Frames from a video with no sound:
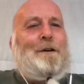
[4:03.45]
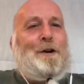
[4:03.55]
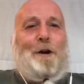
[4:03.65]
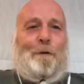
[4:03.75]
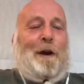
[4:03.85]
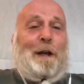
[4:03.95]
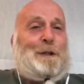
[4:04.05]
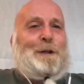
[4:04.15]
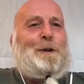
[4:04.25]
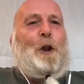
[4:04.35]
you really
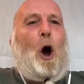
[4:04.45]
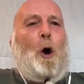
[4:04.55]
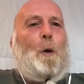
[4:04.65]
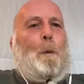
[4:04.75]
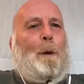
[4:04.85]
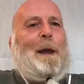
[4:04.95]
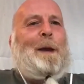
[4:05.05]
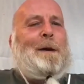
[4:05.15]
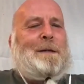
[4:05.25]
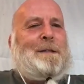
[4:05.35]
should know what they're
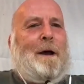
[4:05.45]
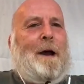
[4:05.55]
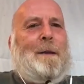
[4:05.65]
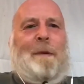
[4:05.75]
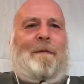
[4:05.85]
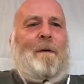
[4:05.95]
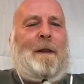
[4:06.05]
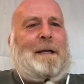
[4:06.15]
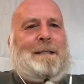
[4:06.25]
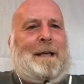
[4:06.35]
going to say before
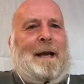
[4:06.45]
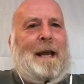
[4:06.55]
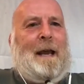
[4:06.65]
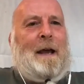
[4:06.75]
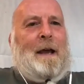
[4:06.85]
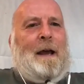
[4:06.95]
they say it.